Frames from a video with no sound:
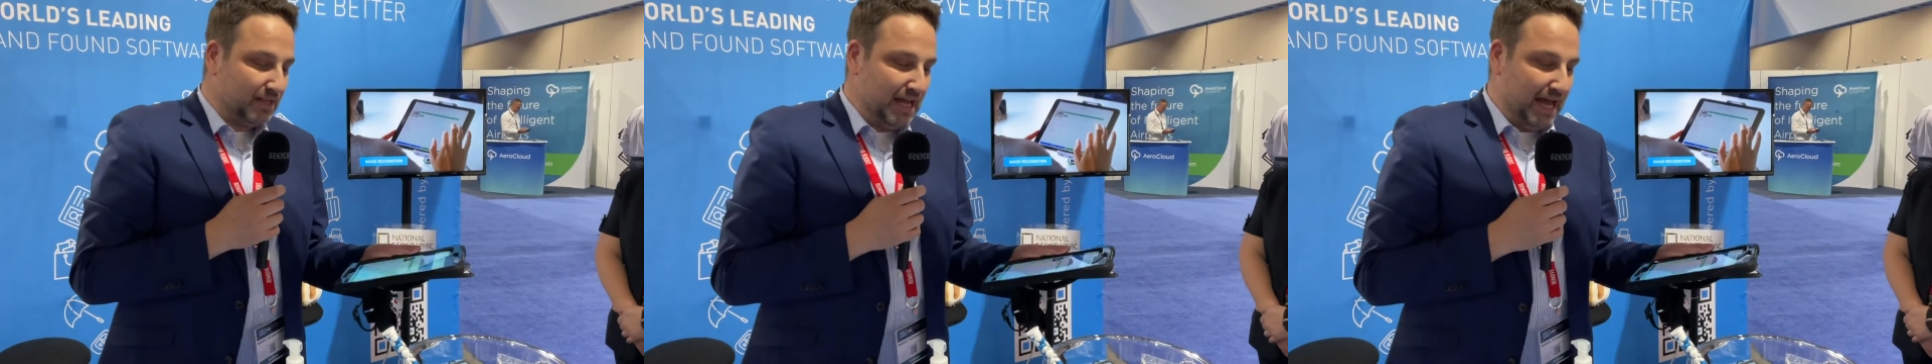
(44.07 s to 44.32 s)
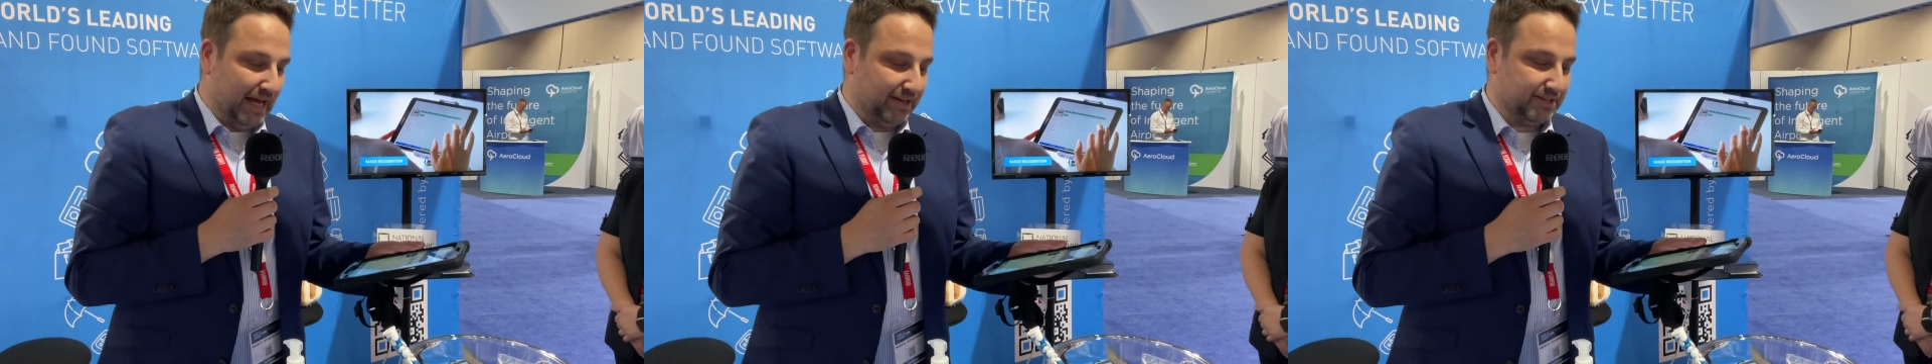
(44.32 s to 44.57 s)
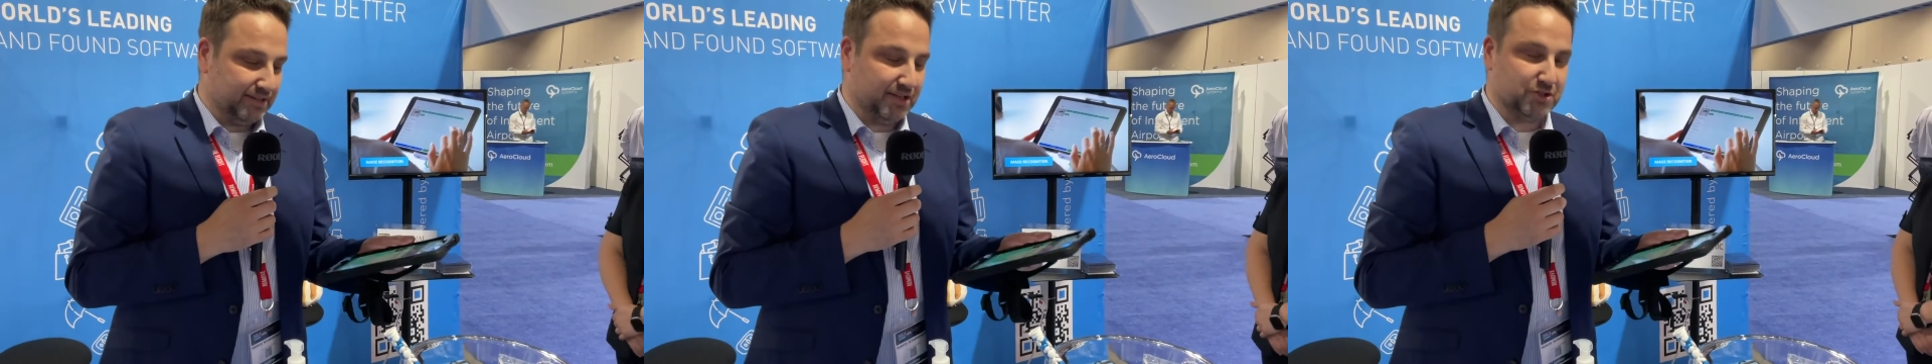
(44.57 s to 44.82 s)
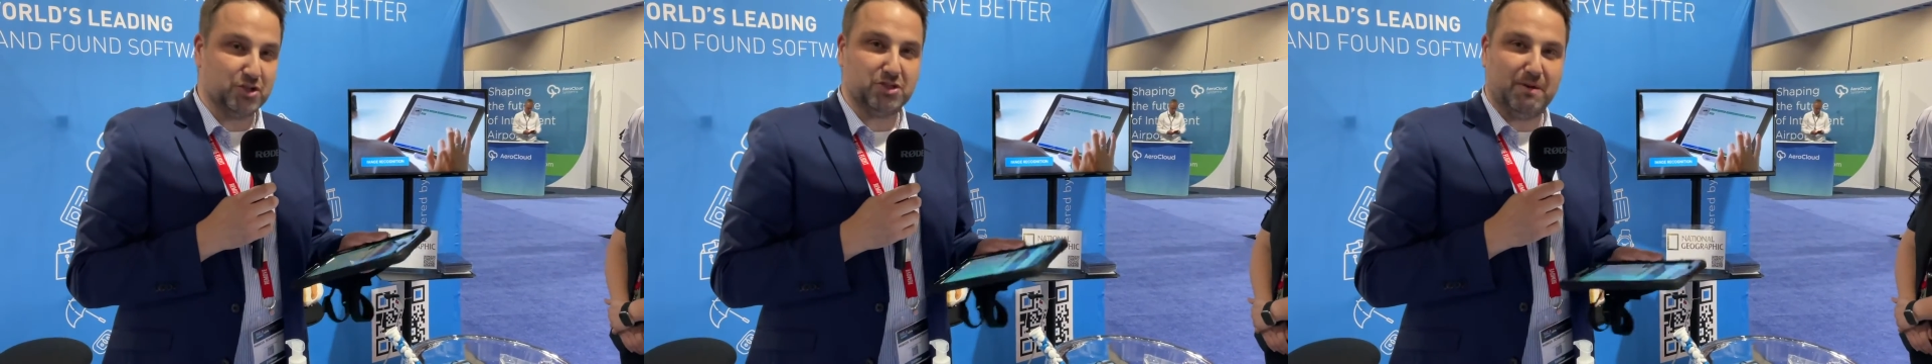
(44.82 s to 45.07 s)
and
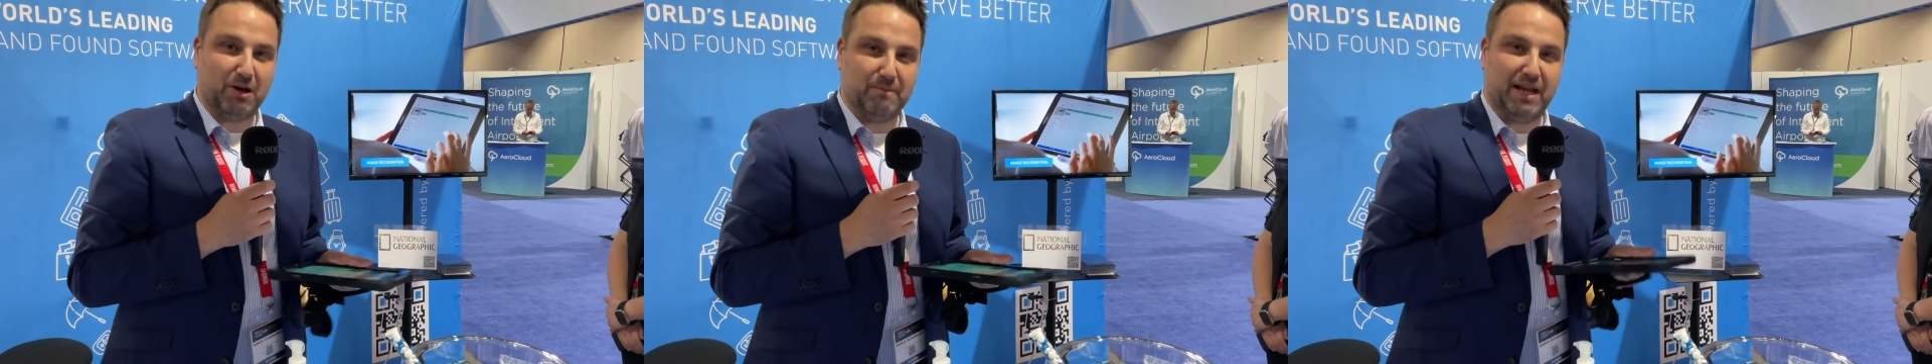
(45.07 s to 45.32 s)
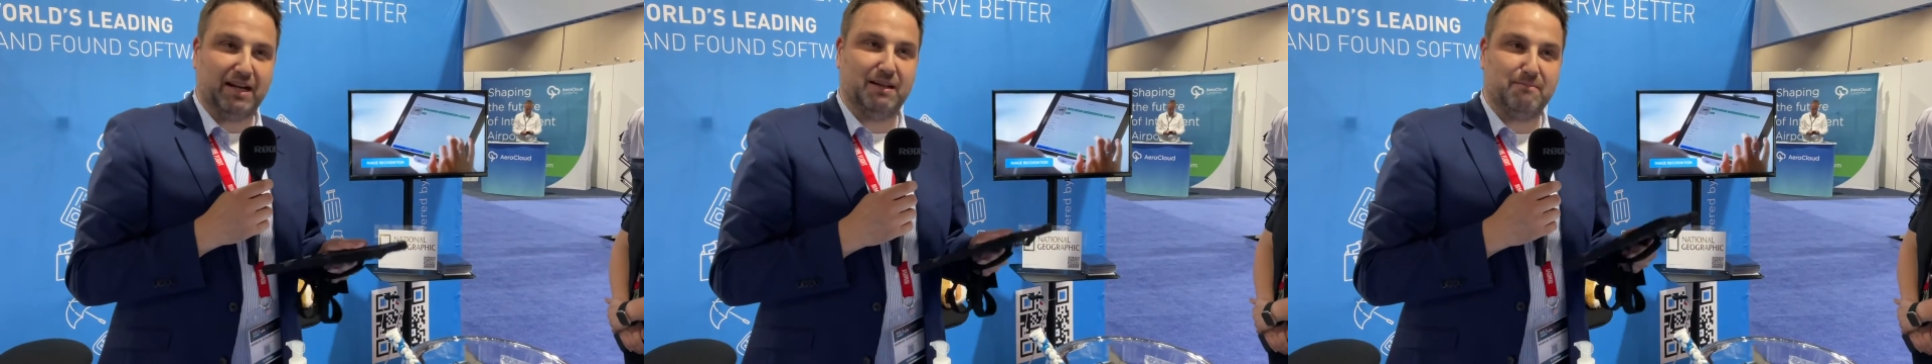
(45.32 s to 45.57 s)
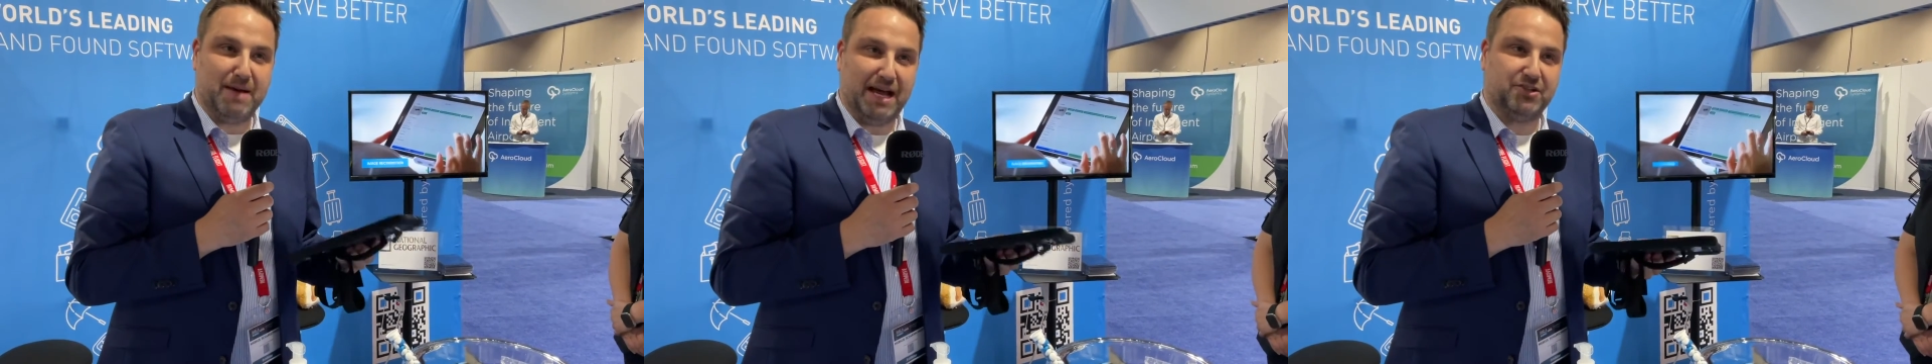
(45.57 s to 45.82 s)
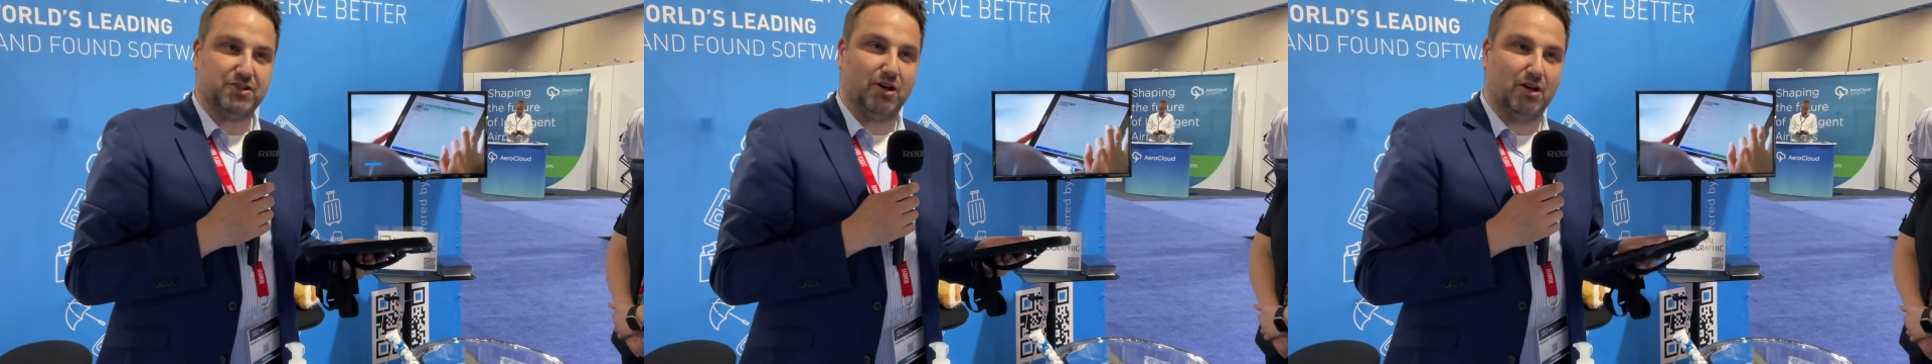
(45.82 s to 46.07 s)
the system automatically
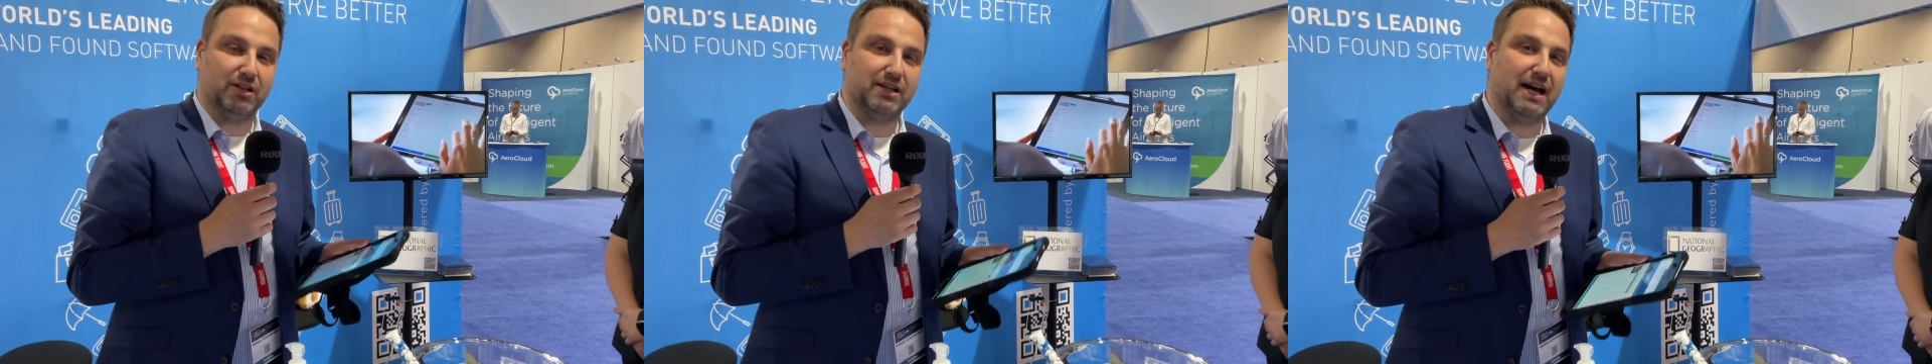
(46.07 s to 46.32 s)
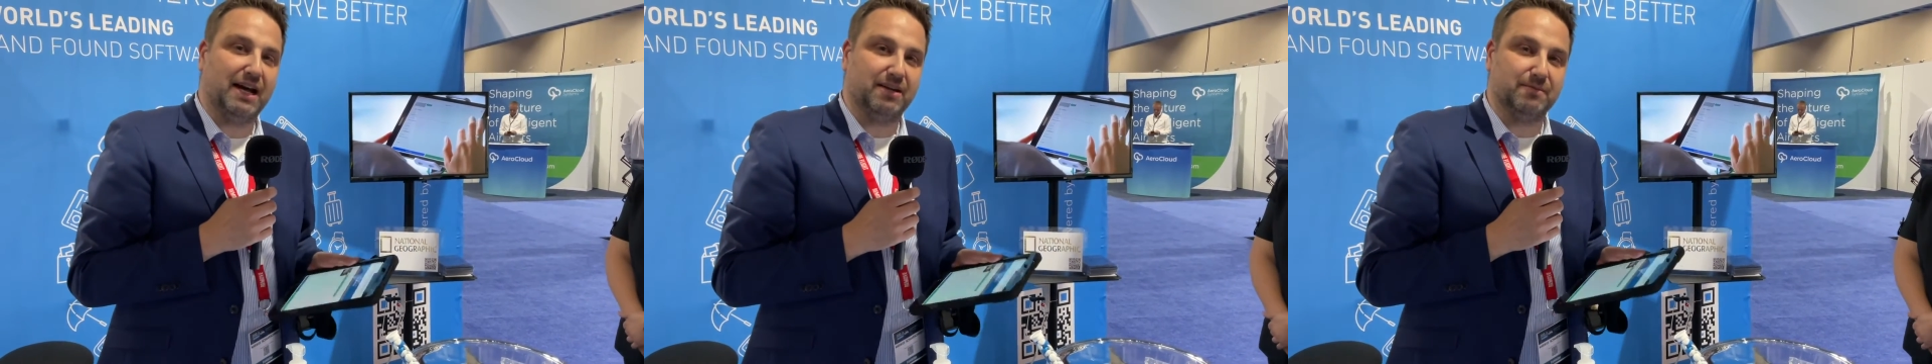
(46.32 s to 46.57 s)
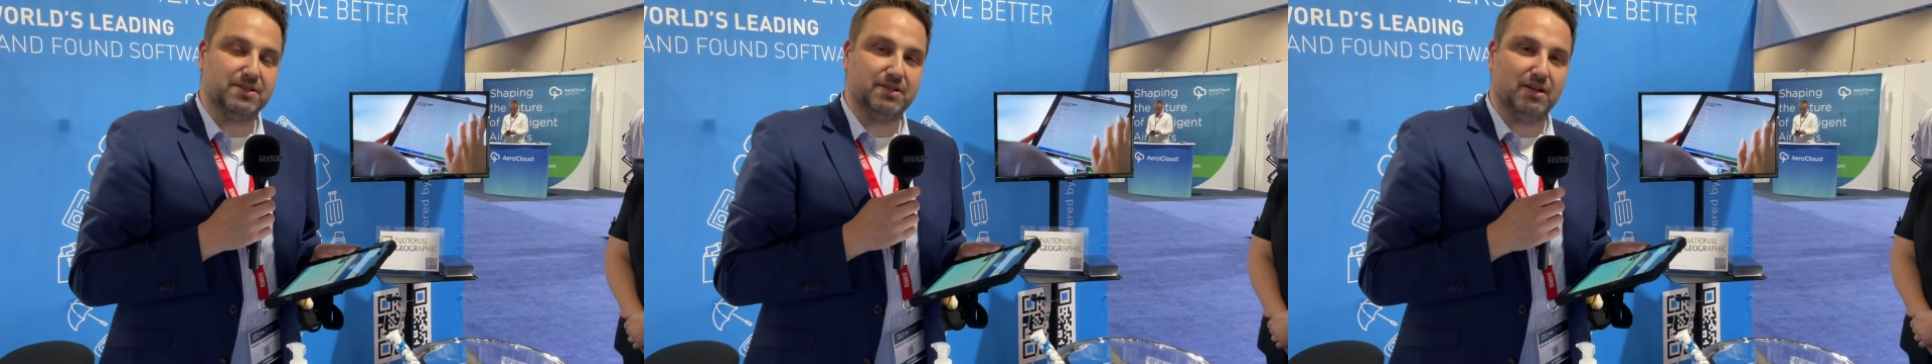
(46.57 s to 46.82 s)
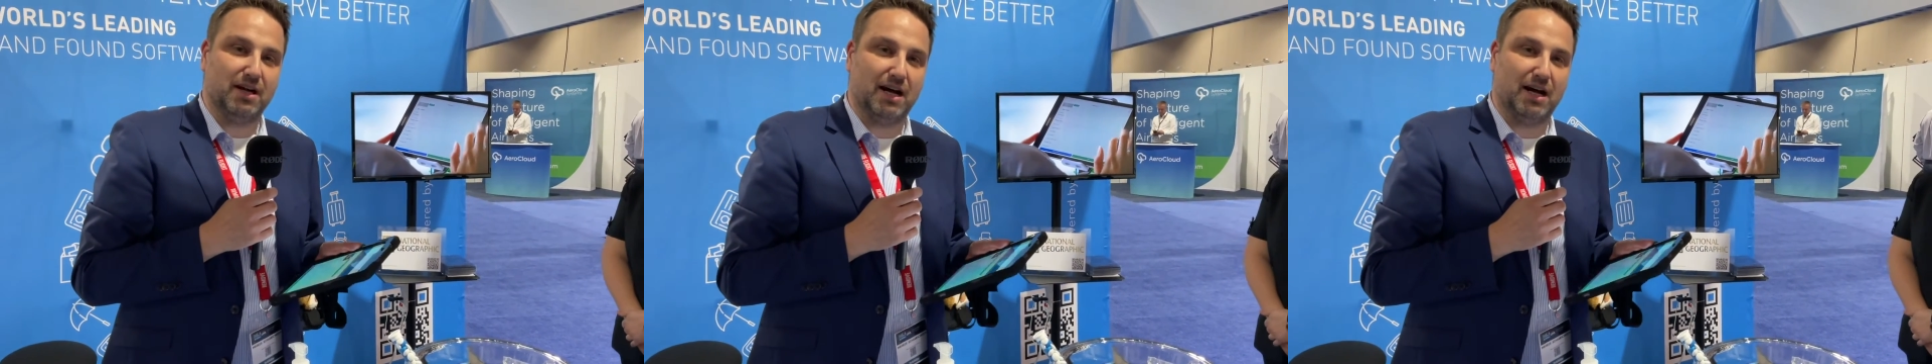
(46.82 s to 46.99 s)
matches all the items.